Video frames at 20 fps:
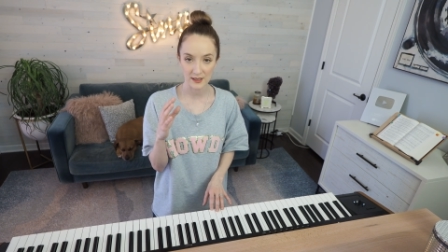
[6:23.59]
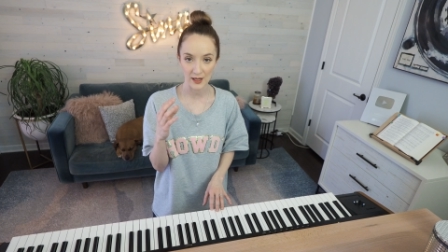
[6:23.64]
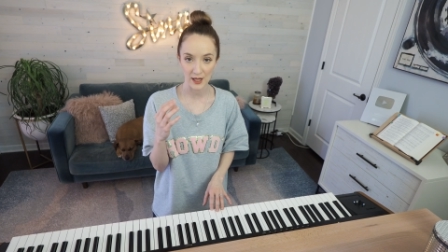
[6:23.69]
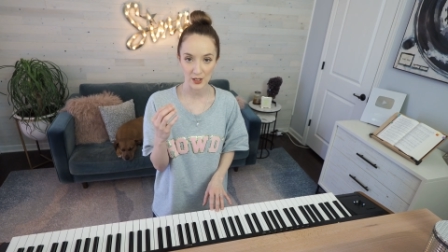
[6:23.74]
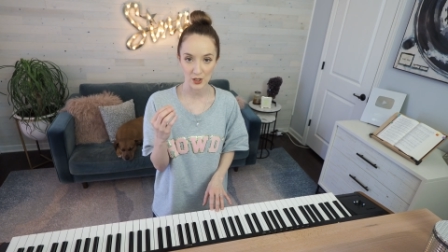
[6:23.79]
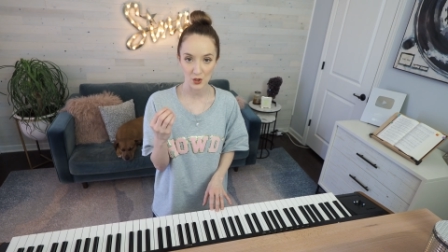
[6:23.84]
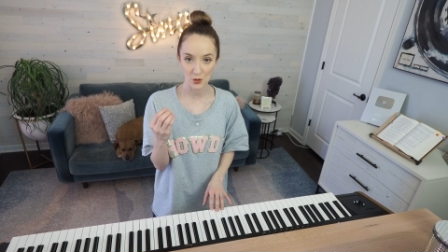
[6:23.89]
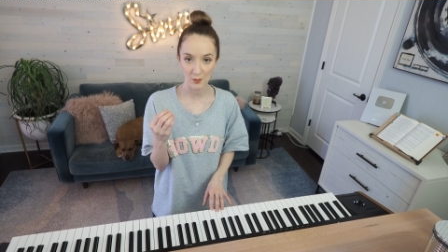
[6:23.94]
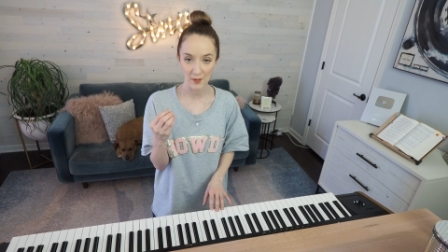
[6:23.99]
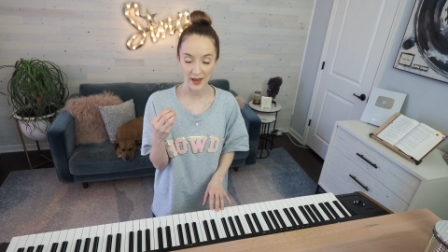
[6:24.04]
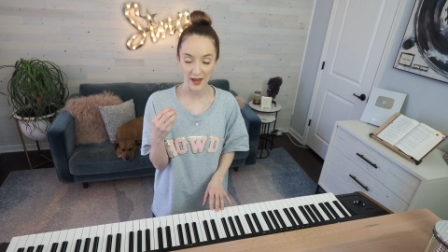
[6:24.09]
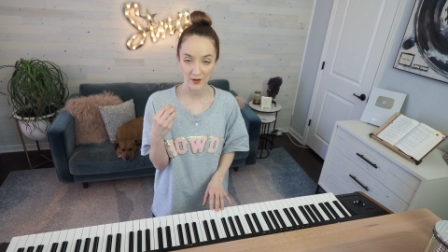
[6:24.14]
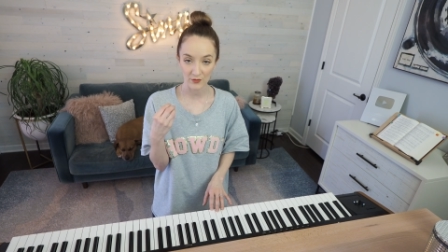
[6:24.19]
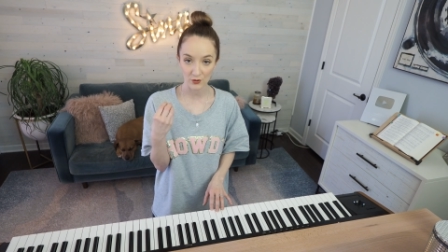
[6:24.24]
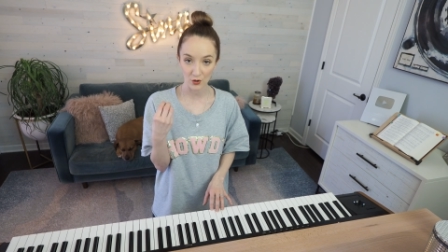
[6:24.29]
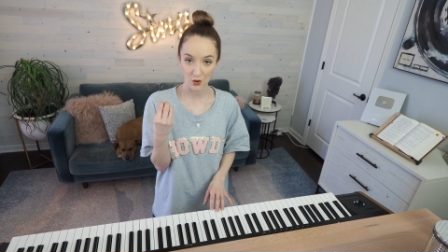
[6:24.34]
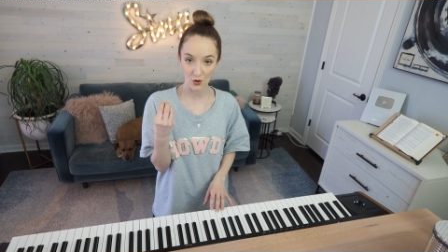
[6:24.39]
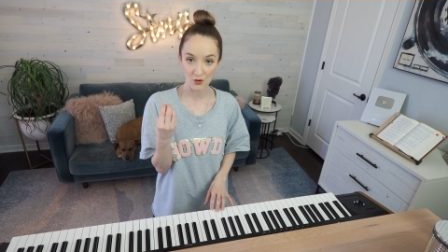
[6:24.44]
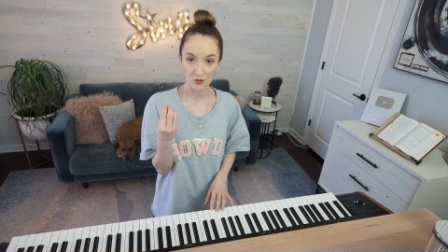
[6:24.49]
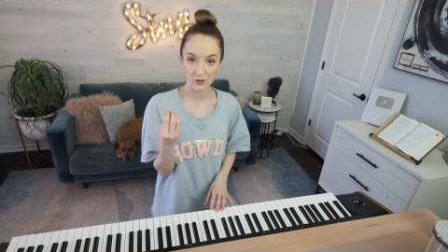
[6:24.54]
that you may have to
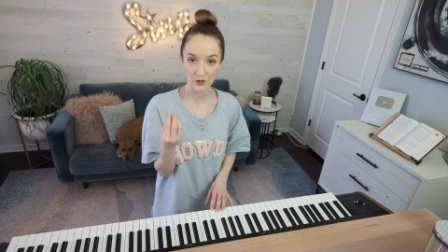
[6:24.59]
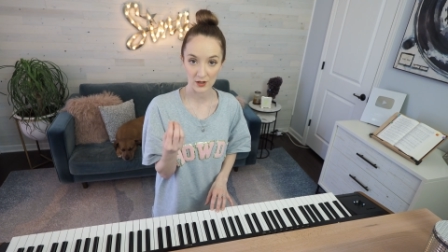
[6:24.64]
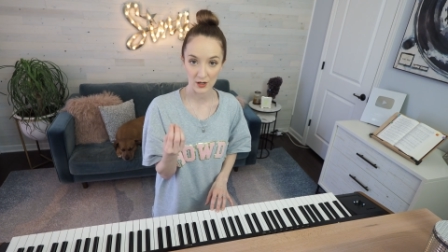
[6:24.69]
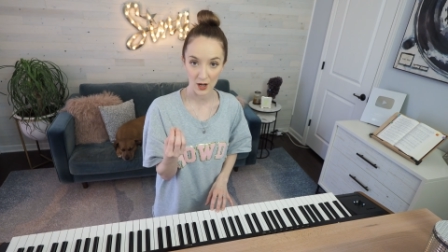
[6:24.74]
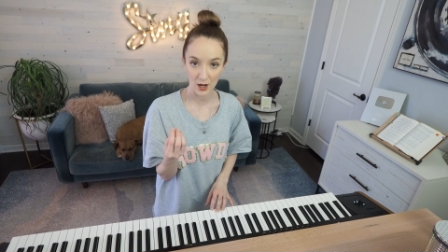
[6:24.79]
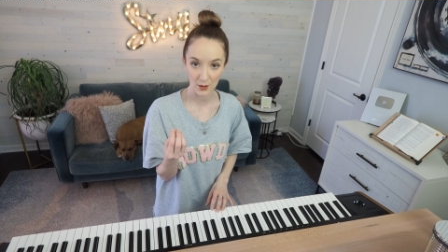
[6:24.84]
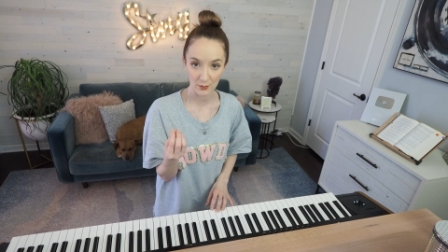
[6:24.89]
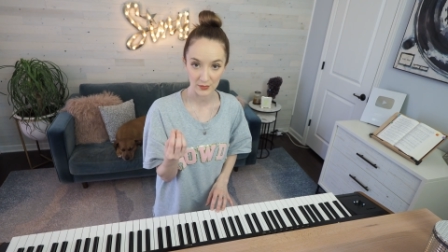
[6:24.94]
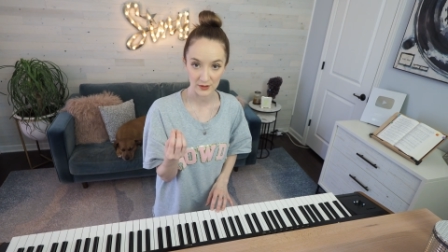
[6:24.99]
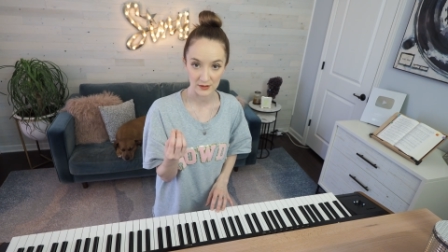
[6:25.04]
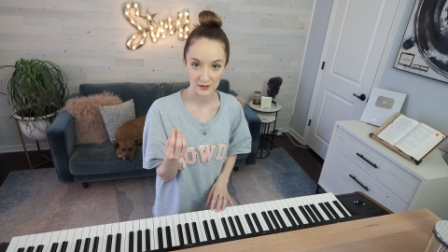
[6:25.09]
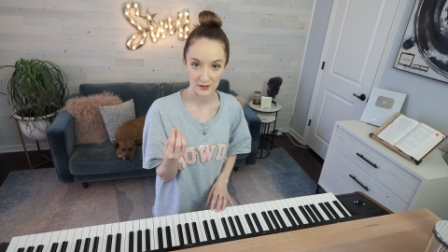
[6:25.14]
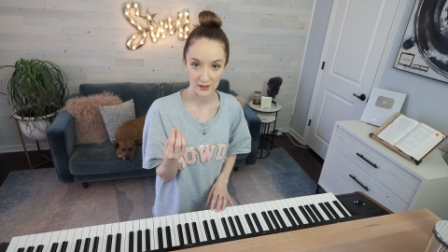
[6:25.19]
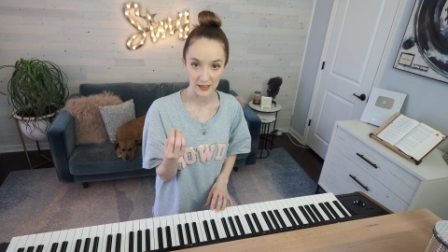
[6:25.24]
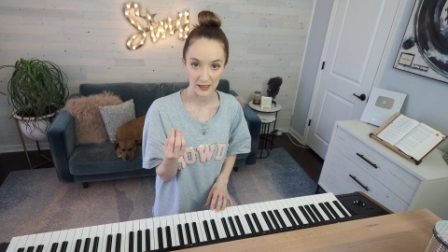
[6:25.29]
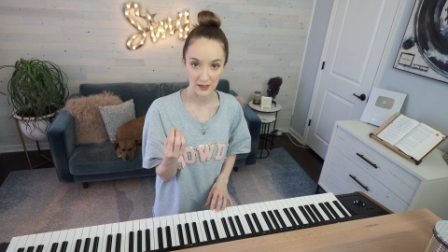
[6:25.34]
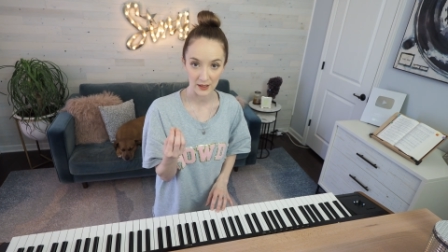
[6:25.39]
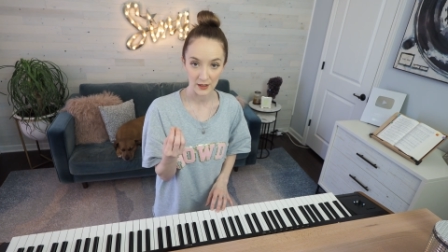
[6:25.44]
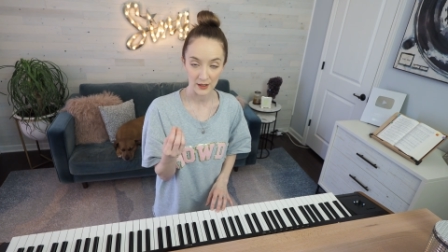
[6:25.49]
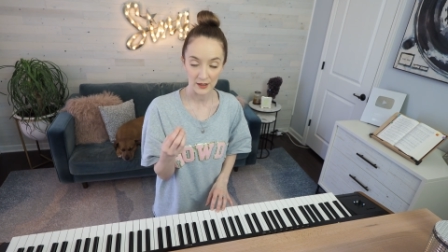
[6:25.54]

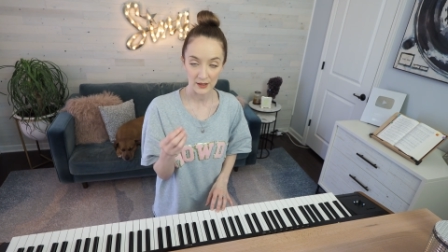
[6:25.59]
overcompensate.